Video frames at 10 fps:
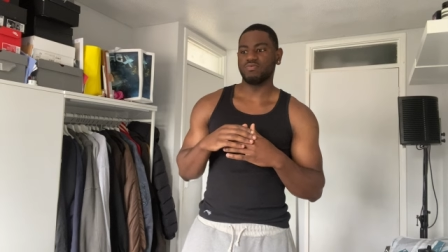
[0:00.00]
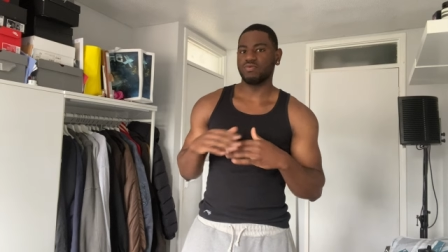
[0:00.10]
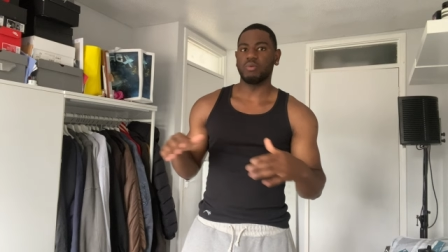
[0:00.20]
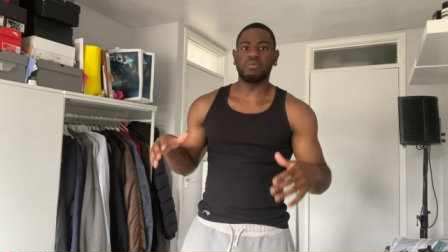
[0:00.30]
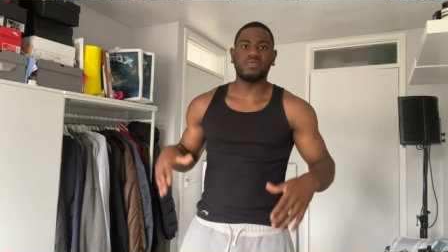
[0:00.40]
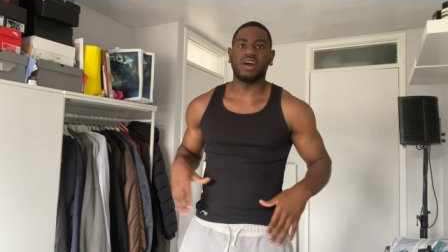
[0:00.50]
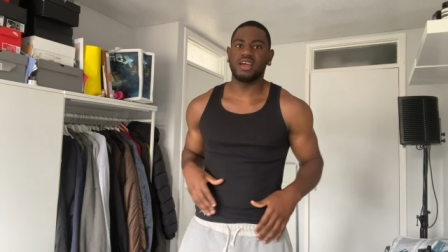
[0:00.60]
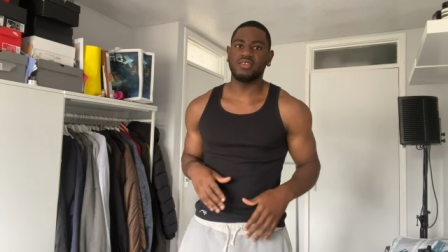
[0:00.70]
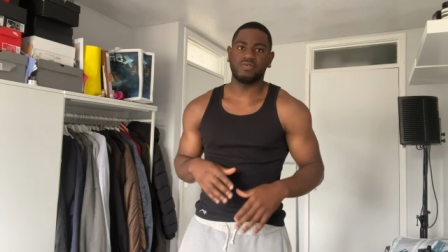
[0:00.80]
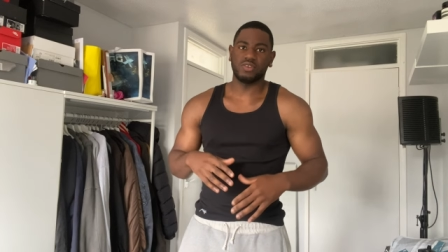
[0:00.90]
run without
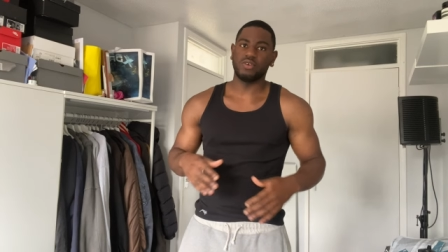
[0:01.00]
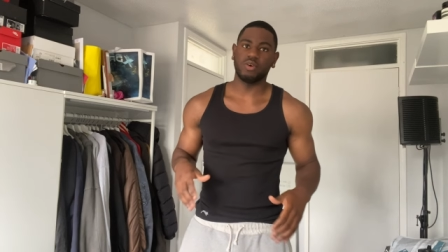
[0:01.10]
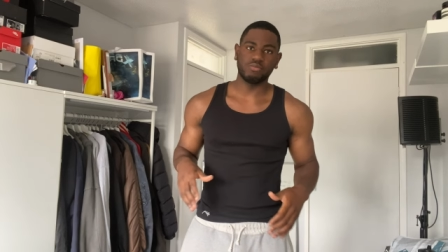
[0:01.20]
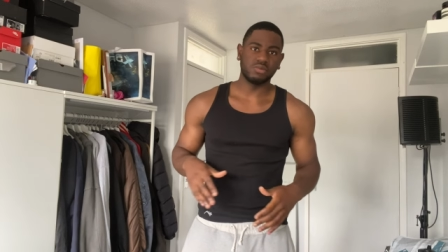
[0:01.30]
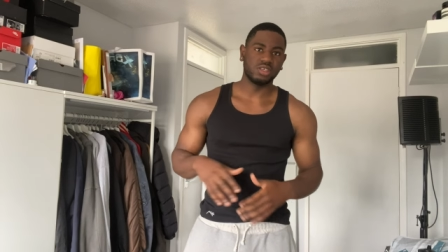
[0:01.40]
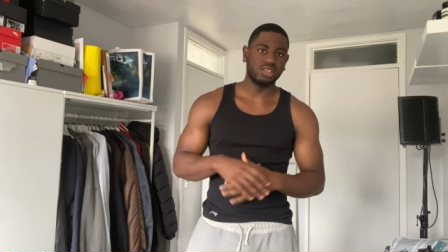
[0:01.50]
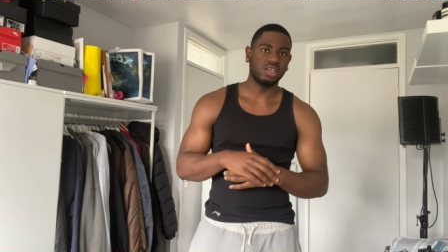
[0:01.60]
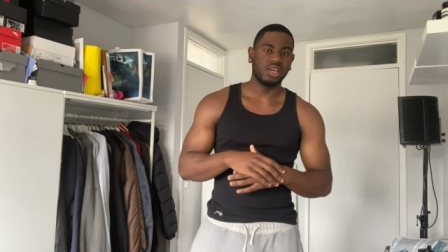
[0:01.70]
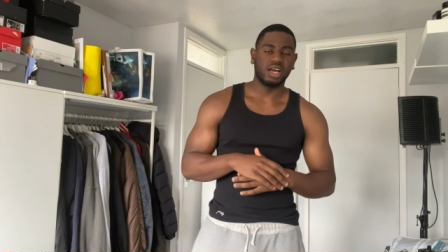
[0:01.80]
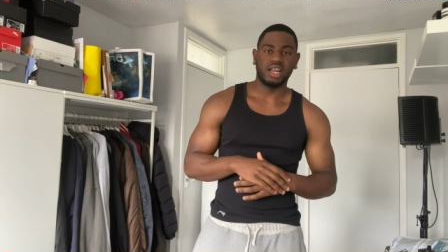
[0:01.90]
anything on me.
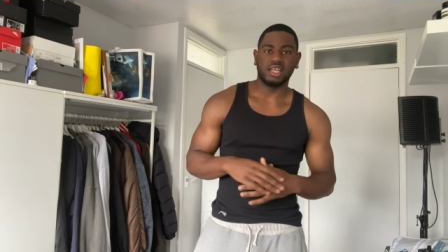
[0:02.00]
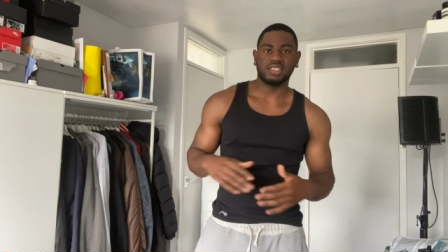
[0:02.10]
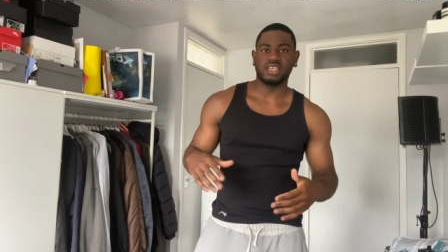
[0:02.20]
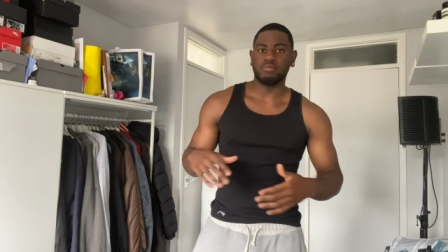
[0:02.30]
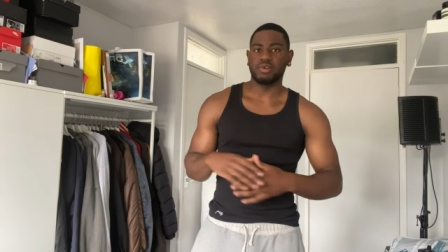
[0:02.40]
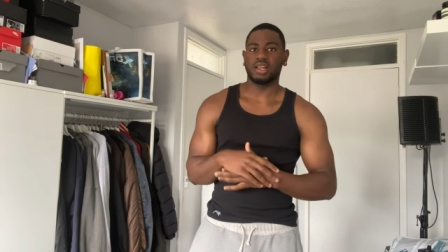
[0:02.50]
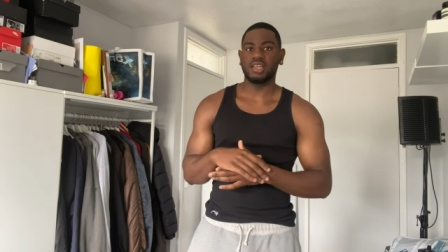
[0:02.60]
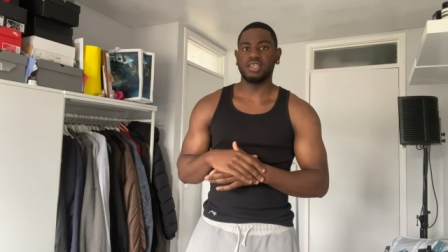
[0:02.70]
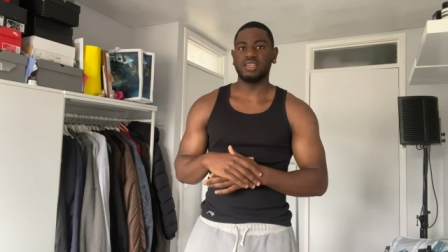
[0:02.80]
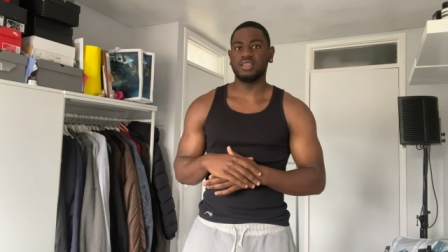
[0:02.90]
I like to keep it
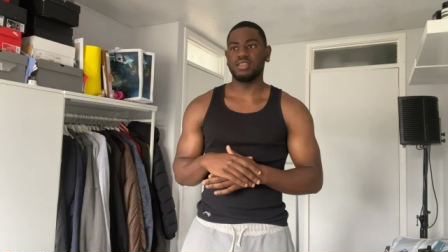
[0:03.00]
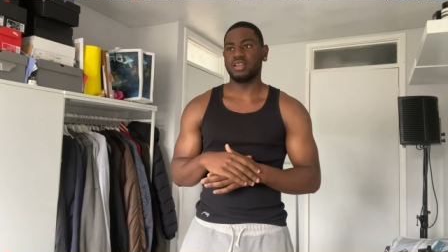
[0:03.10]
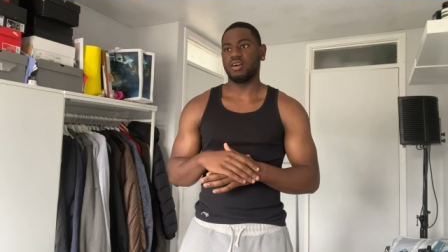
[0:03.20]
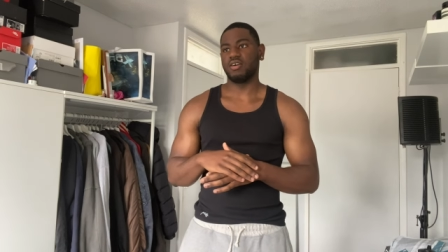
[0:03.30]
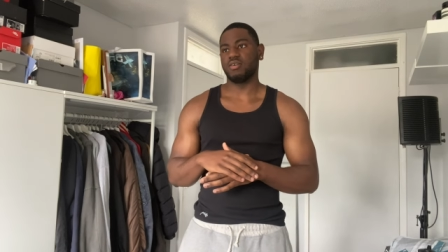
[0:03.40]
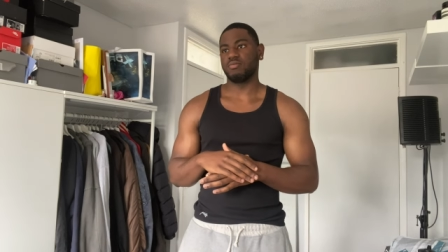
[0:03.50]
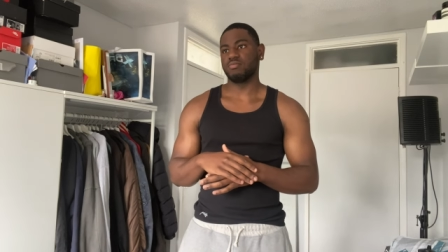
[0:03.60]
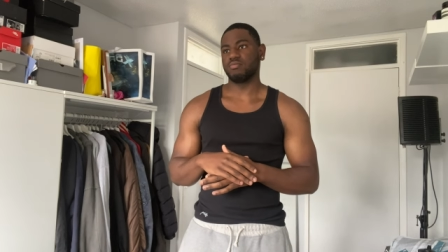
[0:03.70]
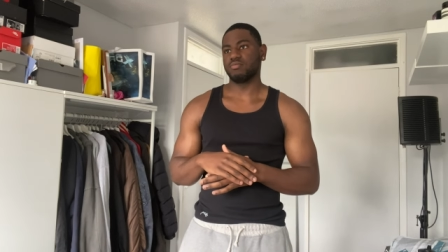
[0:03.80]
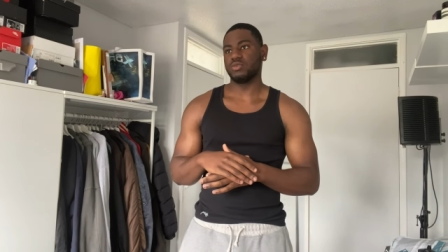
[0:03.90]
clean,
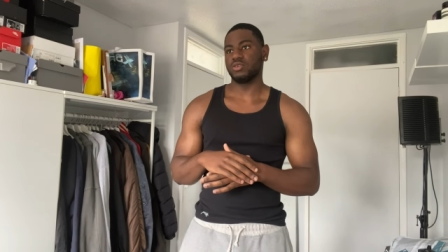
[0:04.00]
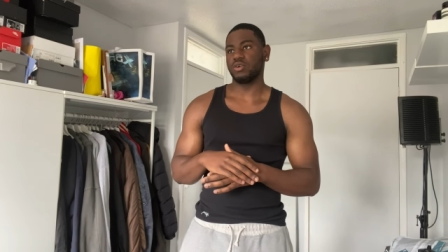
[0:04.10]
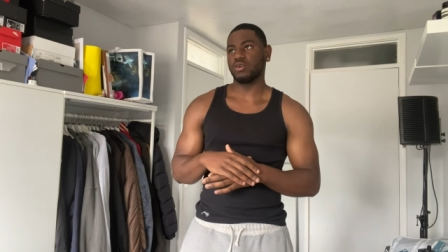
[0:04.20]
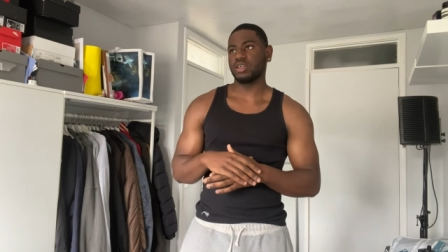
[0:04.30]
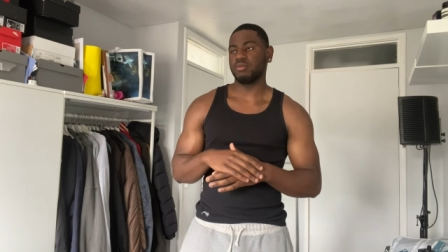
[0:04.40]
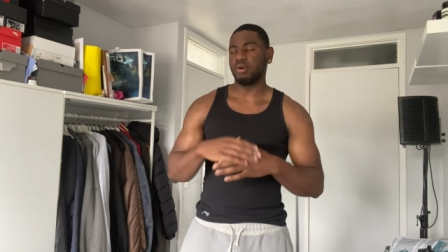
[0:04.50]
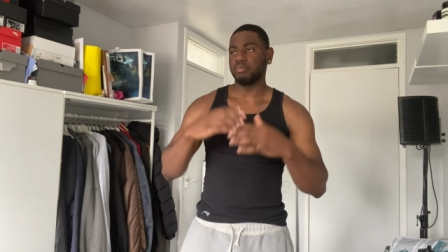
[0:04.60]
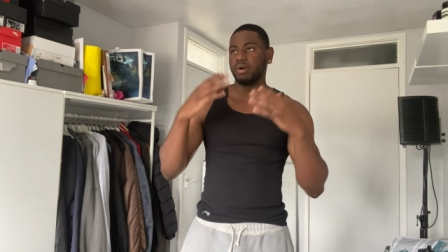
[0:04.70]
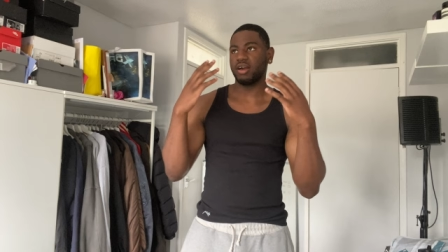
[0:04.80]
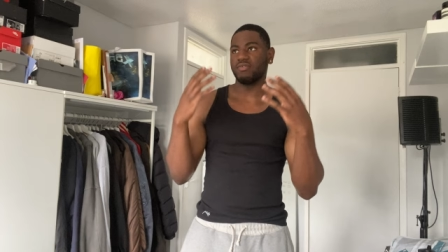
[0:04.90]
um, you know, keep my
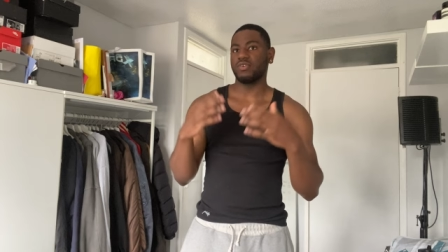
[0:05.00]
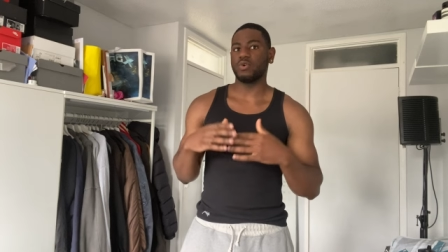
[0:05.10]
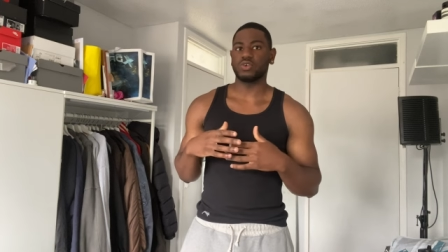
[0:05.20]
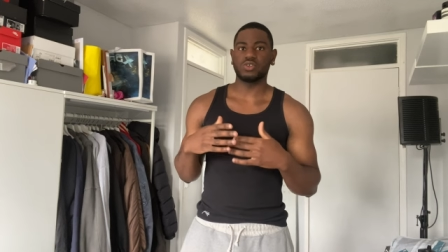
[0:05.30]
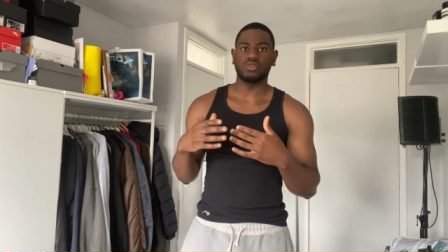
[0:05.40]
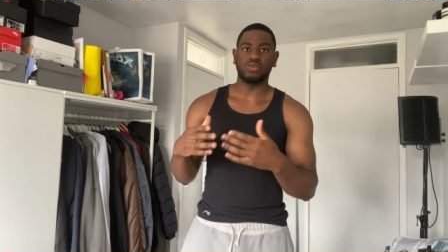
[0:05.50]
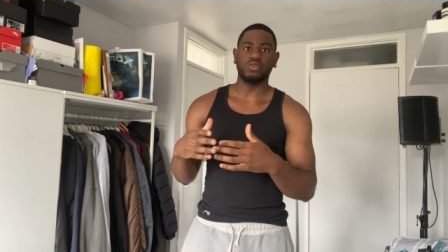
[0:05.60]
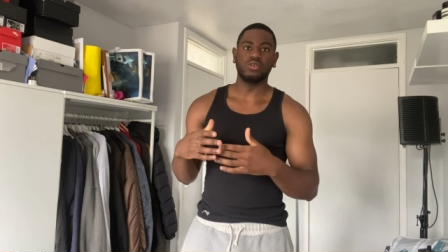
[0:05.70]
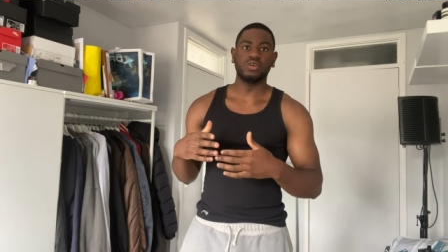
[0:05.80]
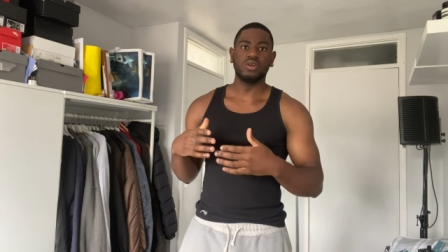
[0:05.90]
mind focused on
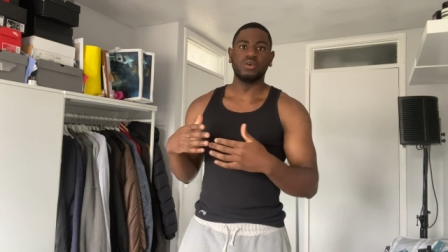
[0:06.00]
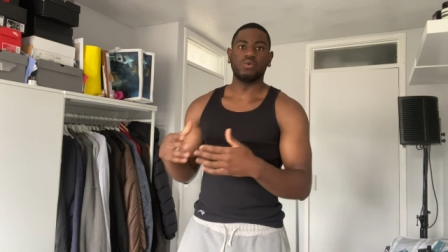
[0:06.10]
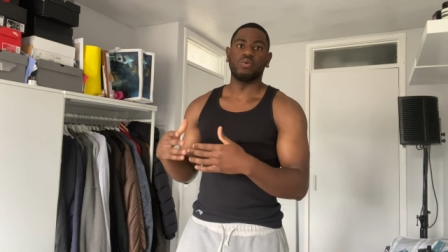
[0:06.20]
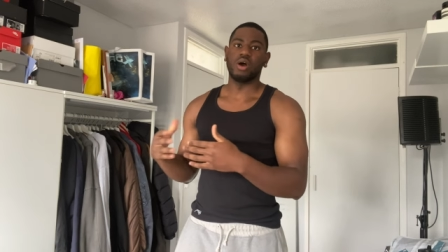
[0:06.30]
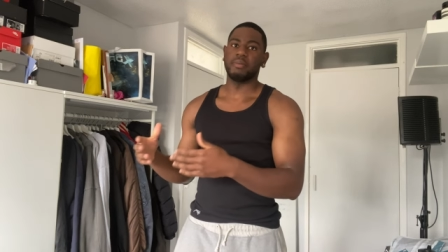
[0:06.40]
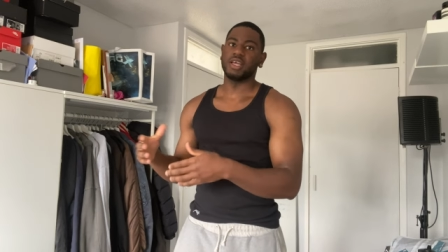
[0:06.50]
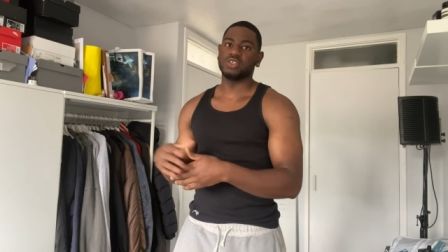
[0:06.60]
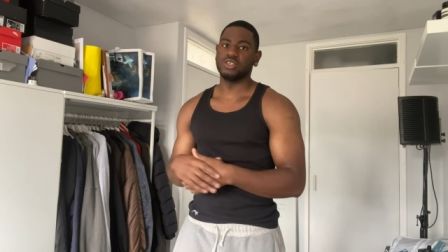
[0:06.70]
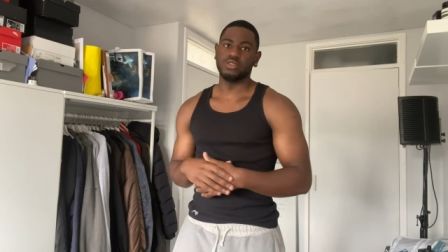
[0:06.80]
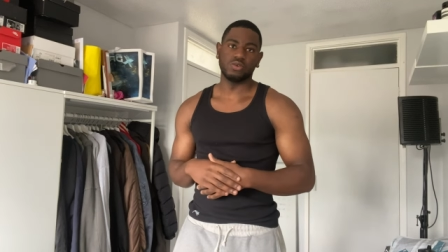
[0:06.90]
what I'm
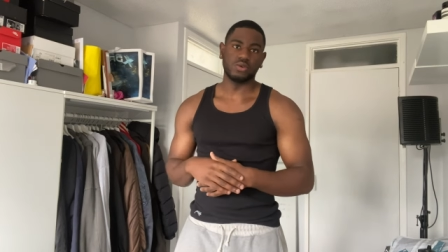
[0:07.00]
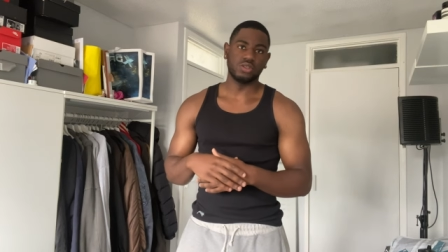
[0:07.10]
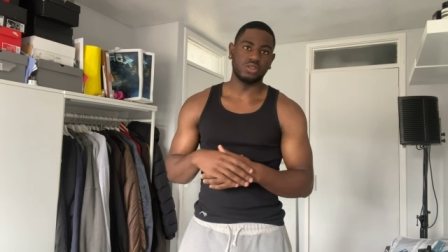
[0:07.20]
actually doing.